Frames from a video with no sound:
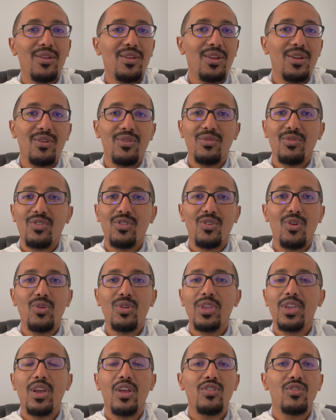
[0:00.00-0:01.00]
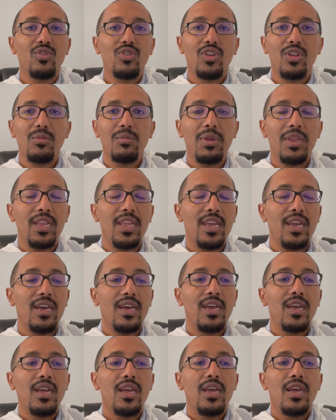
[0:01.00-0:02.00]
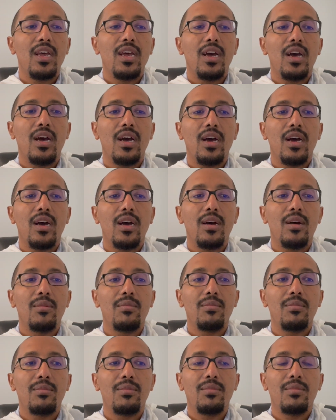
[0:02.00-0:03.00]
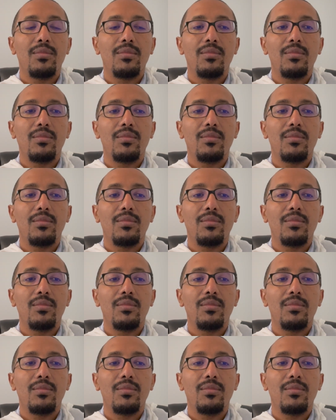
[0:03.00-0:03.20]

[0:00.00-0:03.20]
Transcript: you know, scrolling on social media, don't